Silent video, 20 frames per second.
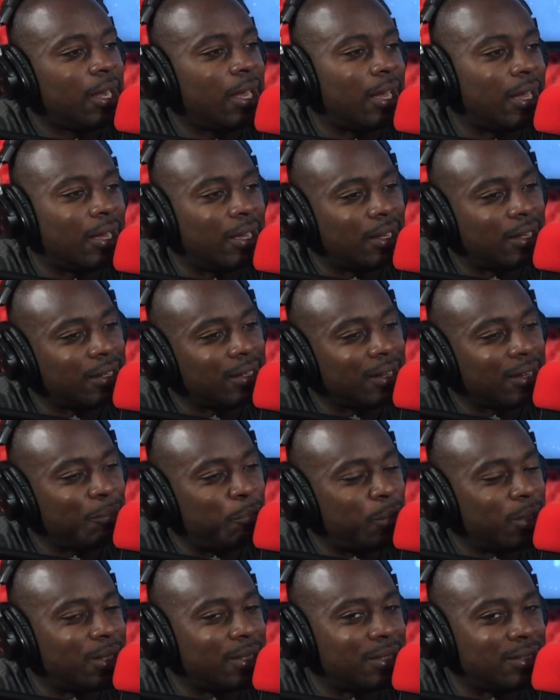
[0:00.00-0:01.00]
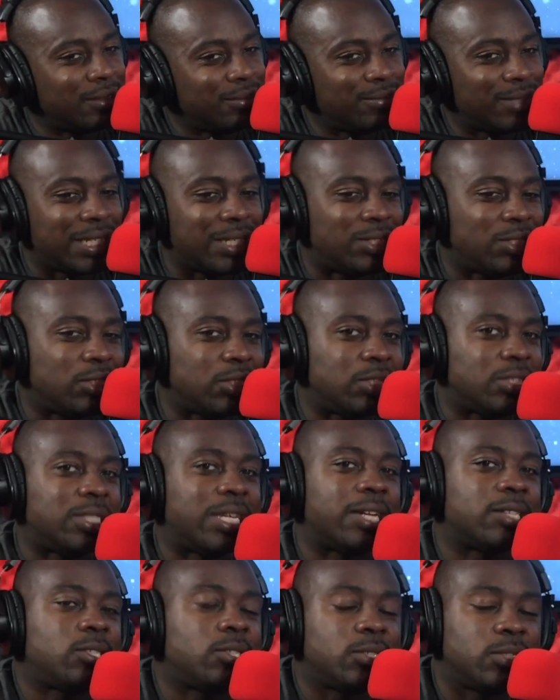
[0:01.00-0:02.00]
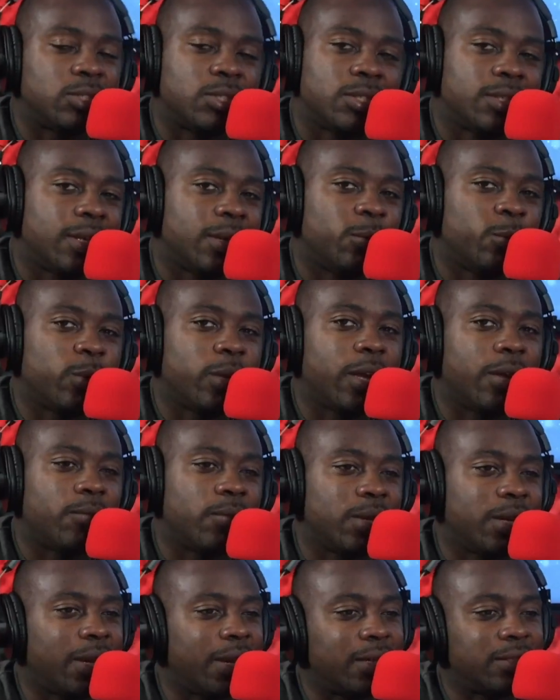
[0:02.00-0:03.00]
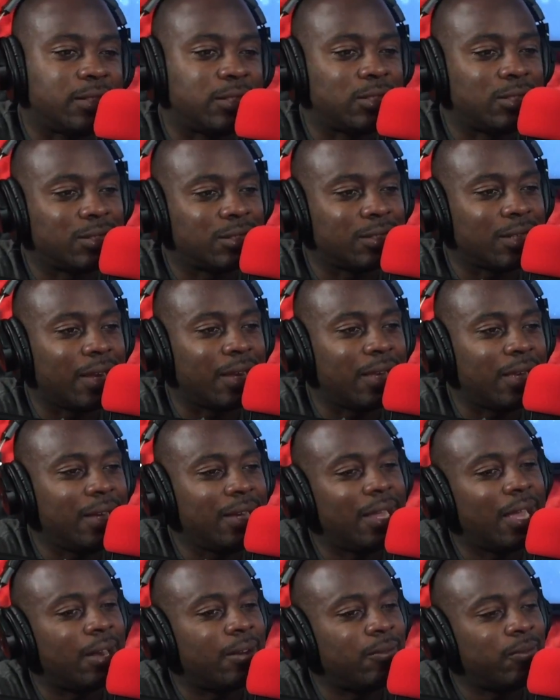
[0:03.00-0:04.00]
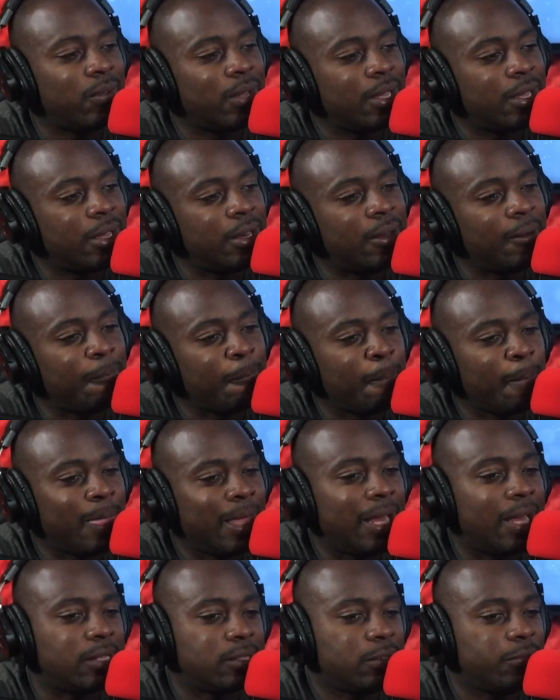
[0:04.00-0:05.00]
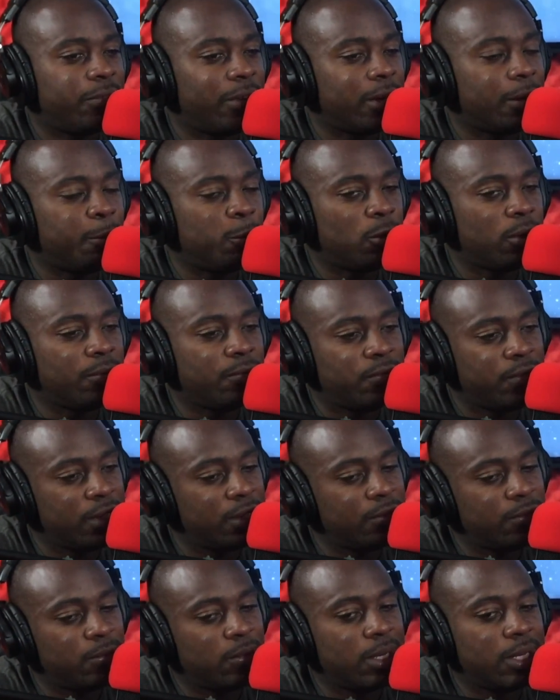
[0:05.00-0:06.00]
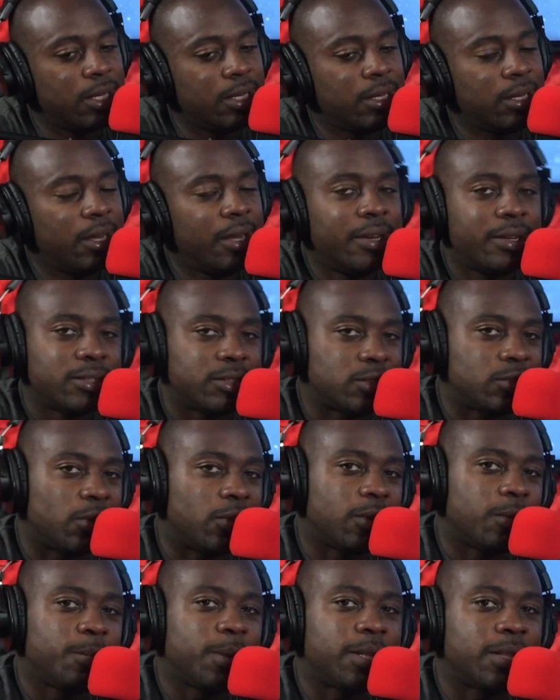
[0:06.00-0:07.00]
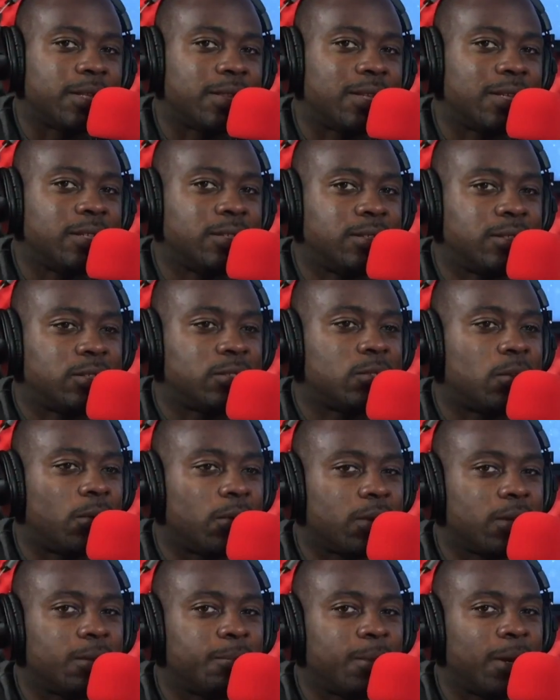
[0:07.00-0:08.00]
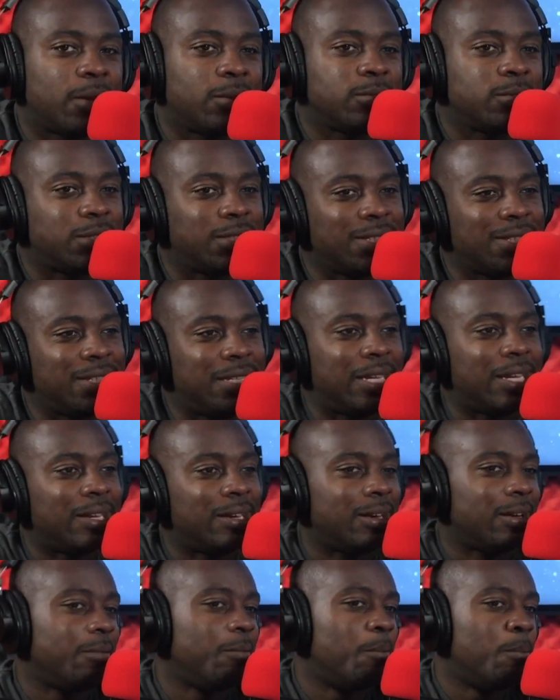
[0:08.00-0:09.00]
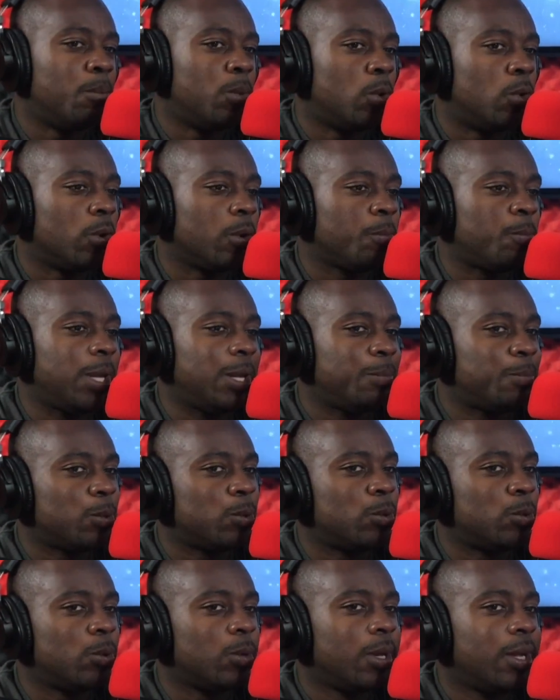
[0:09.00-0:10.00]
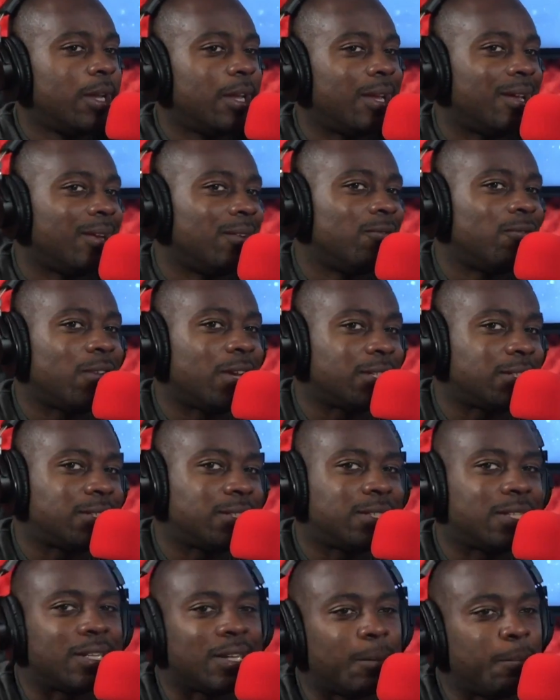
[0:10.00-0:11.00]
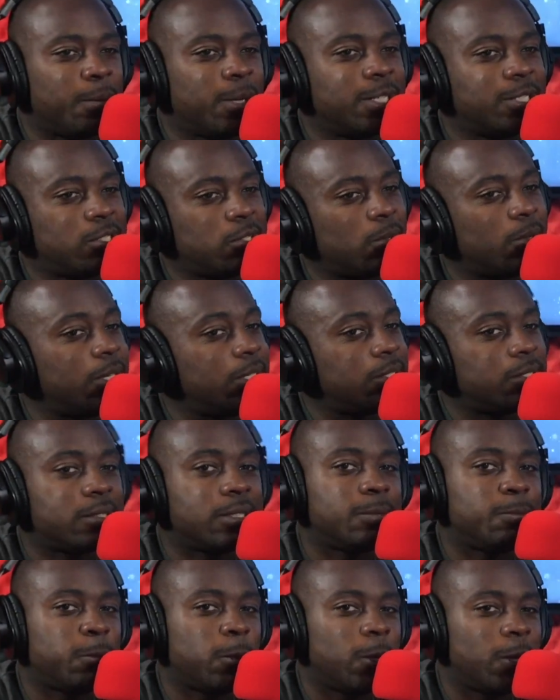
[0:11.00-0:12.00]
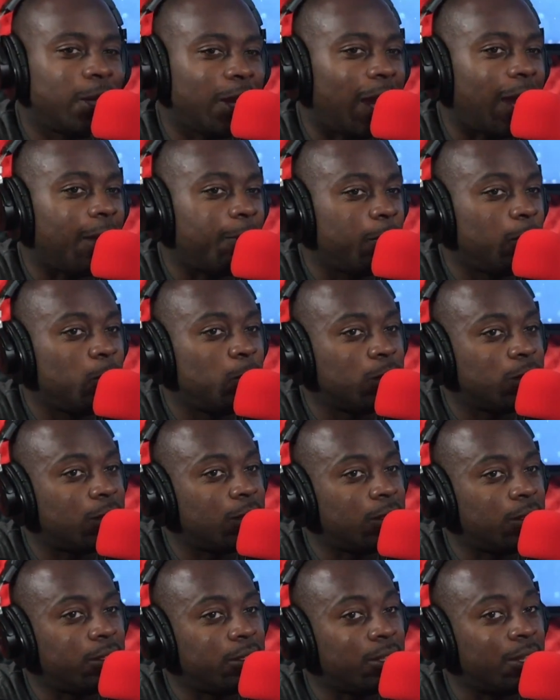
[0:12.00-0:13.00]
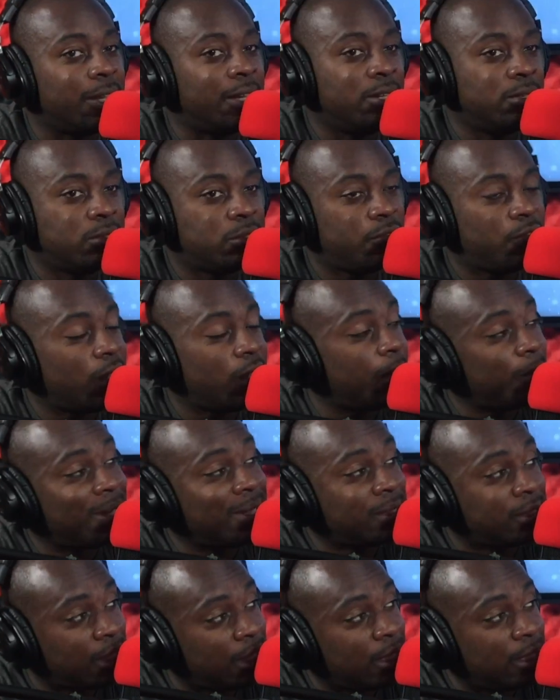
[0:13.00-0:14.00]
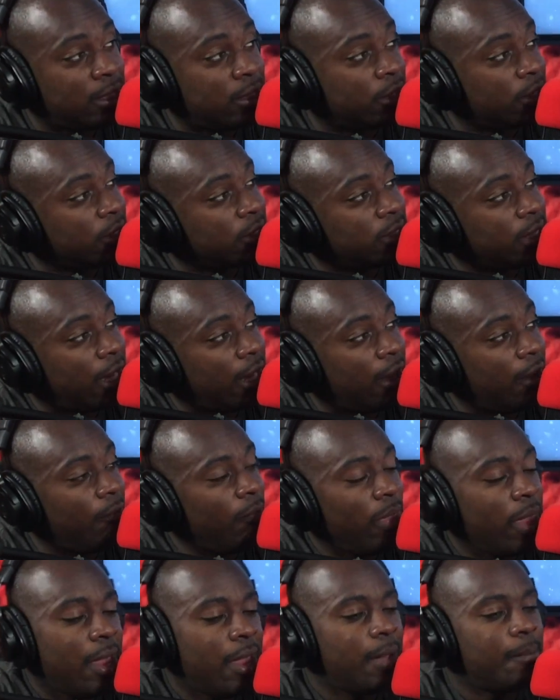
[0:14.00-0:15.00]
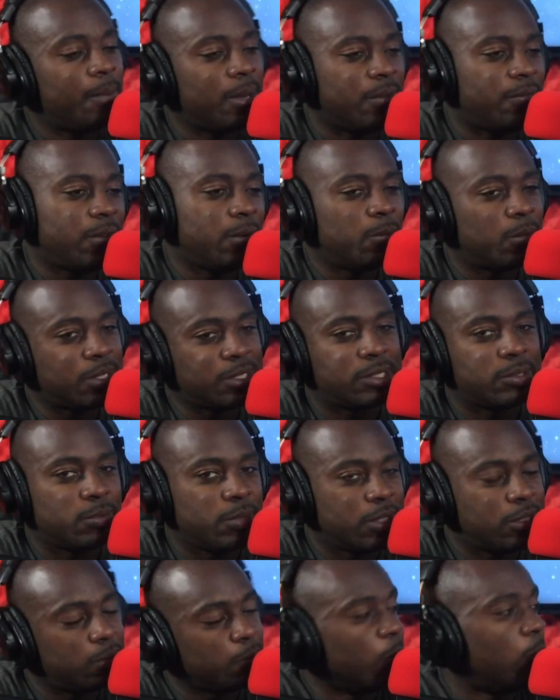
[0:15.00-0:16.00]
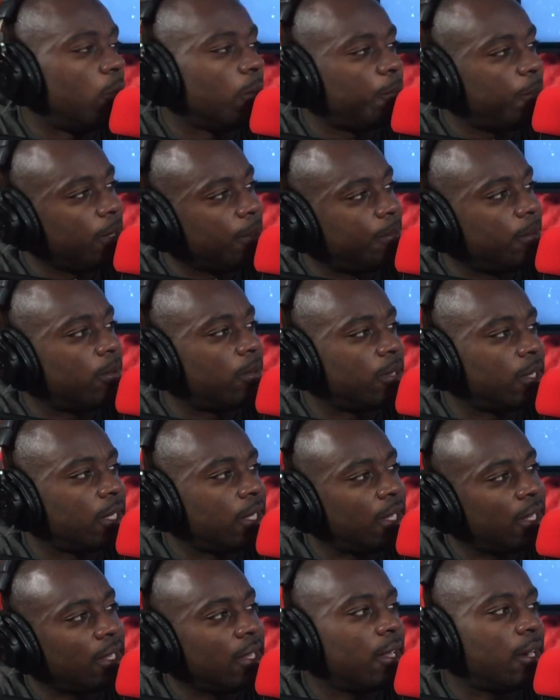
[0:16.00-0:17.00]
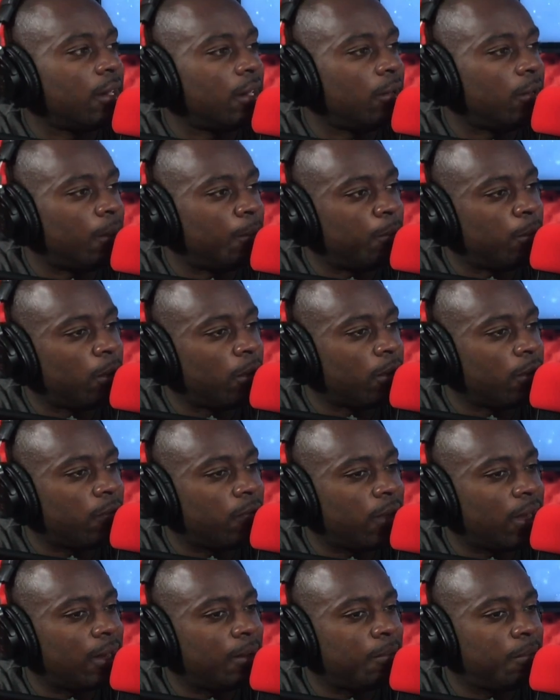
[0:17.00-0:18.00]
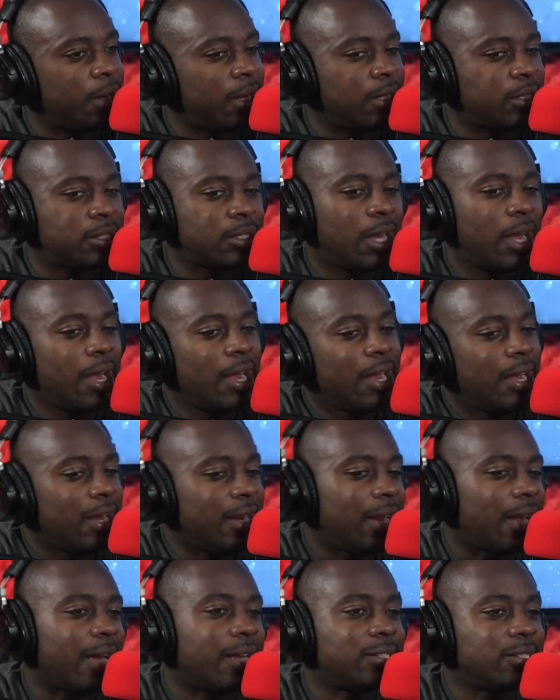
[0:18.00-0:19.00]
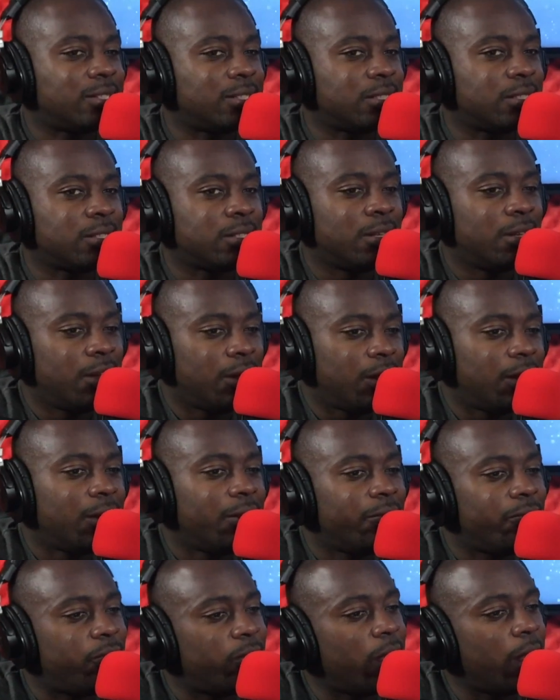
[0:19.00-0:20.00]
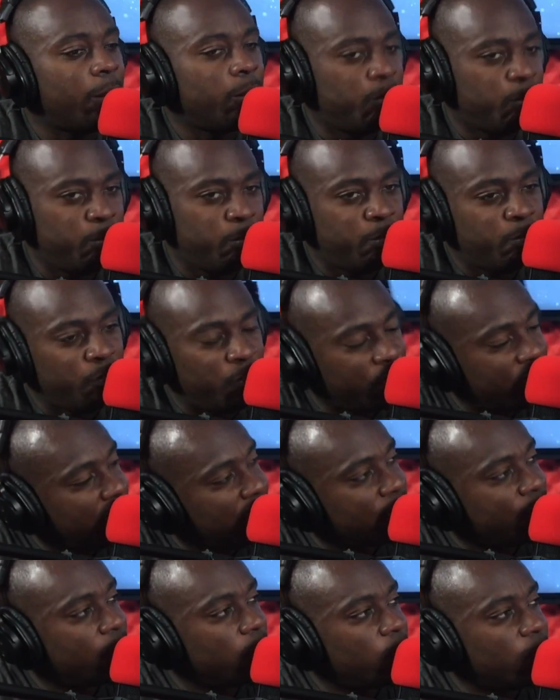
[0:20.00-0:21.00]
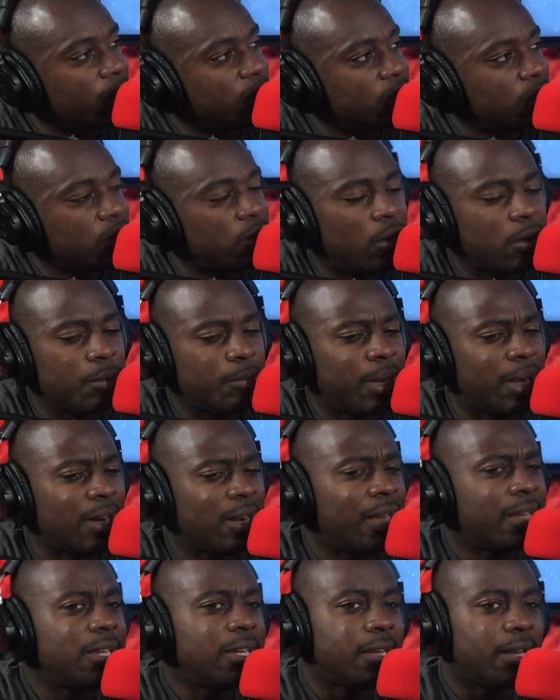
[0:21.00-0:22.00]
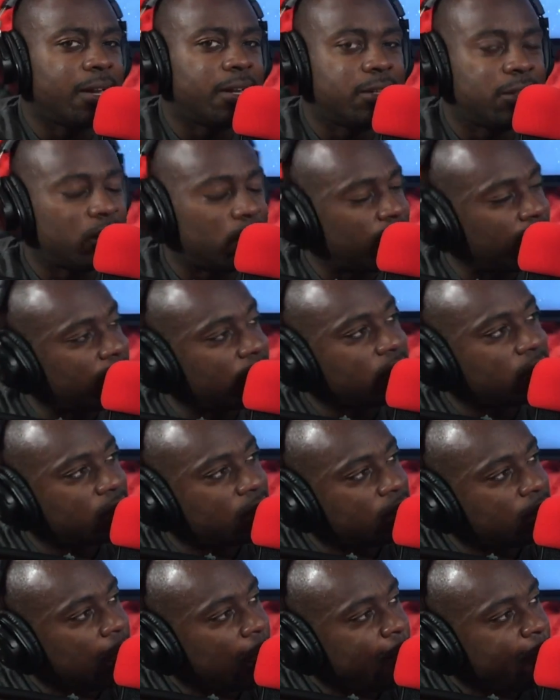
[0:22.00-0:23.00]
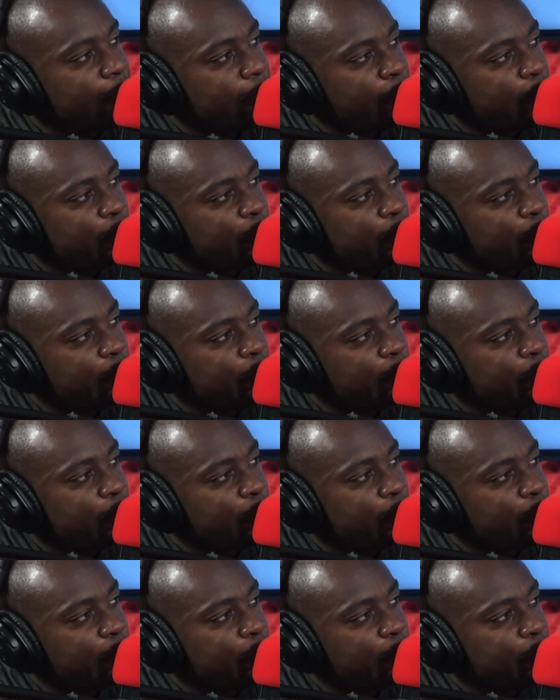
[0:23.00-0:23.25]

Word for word: Uh, but it's just, that's just the thing with Kevin Gates. It's just like he gotta find, he has to find a more inventive way to talk about the things he's talking about to get more people invested in. I'm pretty sure he's pretty happy with the, the huge fan base that he does have. Mm-hmm. But if he wants to reach more people and, and get a, a broader fan base, he has to find different ways to talk about it. Like he kind of did on Islah.